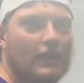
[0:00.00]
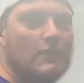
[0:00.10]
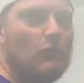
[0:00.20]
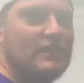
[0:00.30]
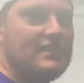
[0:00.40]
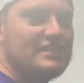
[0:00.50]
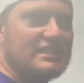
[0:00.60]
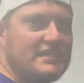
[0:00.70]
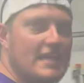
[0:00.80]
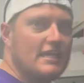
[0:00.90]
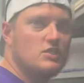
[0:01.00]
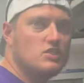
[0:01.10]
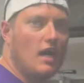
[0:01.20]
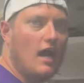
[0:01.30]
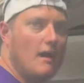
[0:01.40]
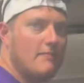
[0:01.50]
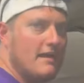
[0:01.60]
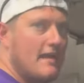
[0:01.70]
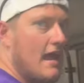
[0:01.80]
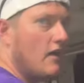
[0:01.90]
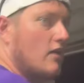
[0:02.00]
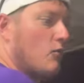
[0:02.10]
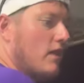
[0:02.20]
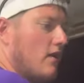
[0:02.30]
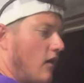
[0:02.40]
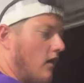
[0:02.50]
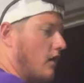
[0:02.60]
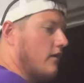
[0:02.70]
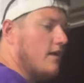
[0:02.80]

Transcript: He didn't want to get a stinking job and now here we are.